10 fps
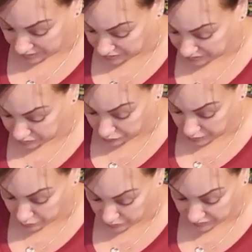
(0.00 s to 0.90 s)
add just the
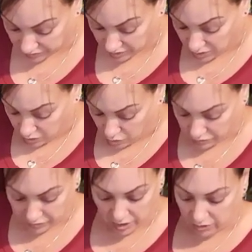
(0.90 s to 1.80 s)
green ones.
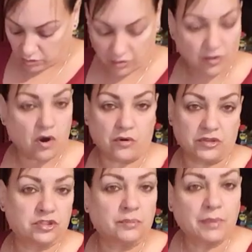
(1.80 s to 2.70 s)
or the yellow or the
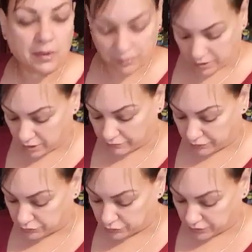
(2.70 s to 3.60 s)
orange, the pepper of
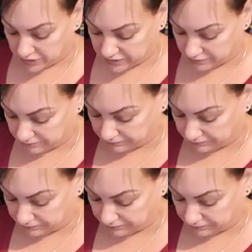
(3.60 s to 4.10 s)
your choice.